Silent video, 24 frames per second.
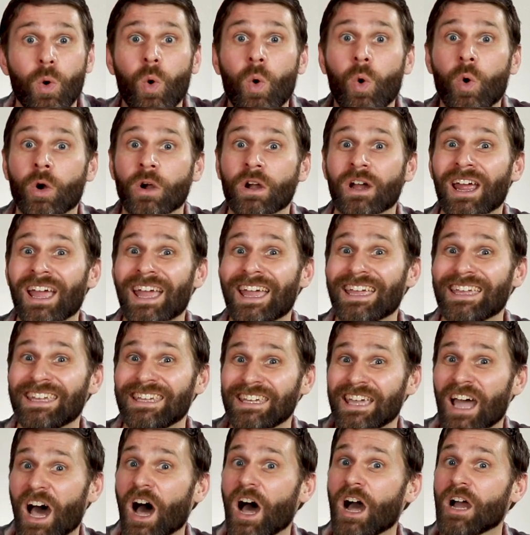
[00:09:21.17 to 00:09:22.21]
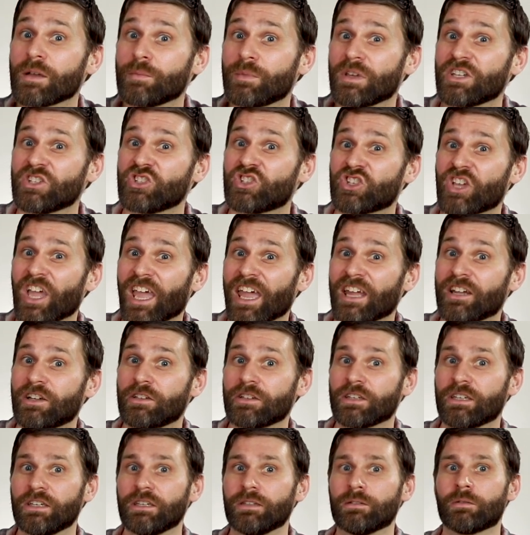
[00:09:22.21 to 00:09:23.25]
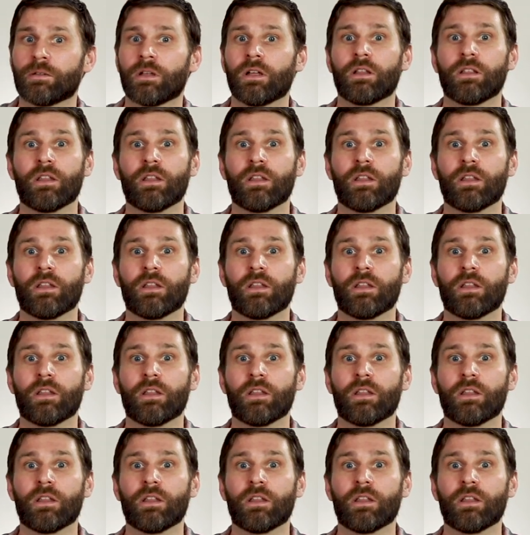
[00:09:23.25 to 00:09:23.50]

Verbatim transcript: or Yangming channel heat,